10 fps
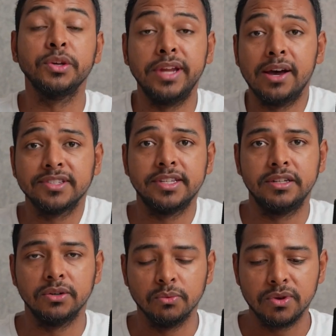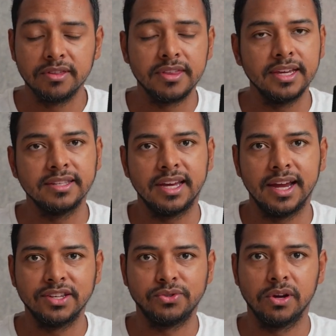So, now as an adult, one of the things
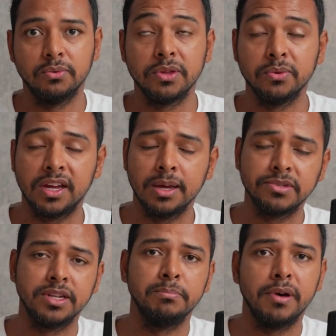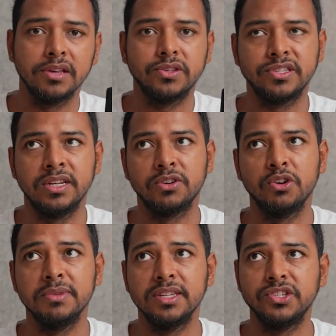that I struggle with when it comes to imposter
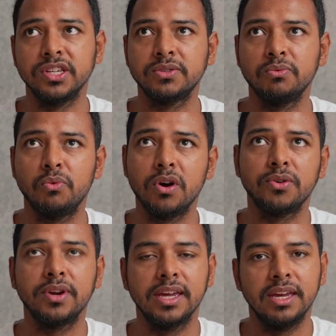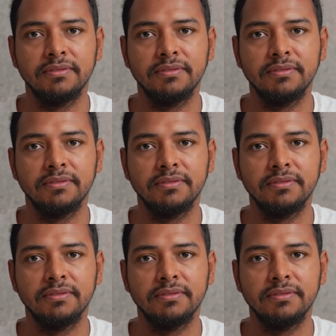syndrome is just wondering